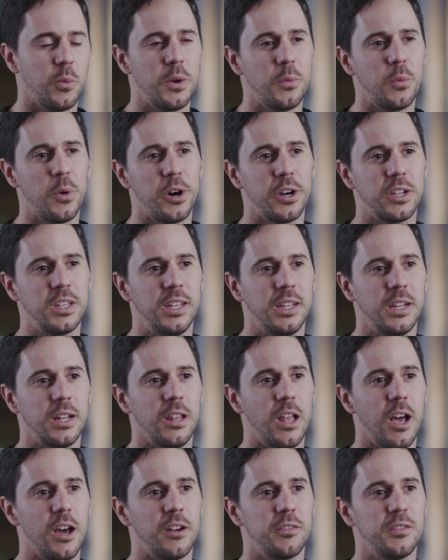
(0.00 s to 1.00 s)
we worked in
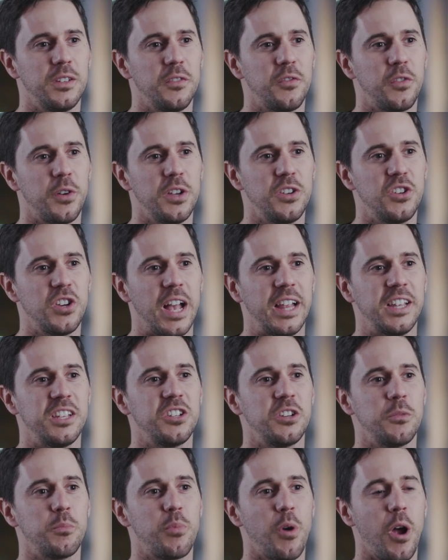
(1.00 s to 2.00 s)
a lot of different
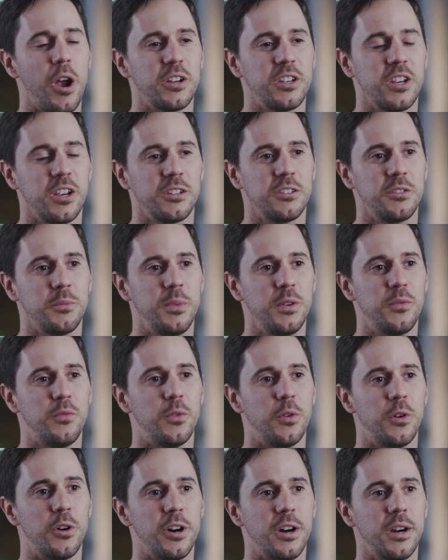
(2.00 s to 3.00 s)
challenging projects
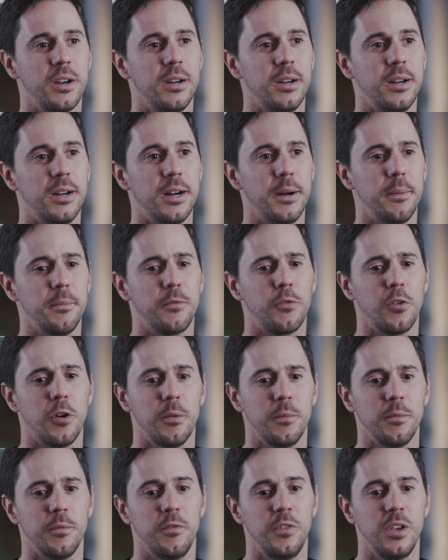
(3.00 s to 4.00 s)
before um,
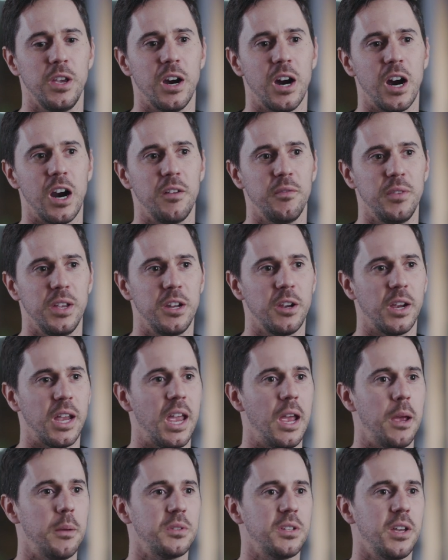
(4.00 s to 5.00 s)
from VR, video
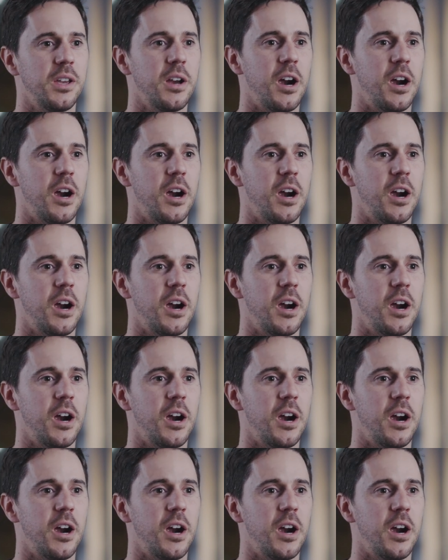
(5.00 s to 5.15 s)
games,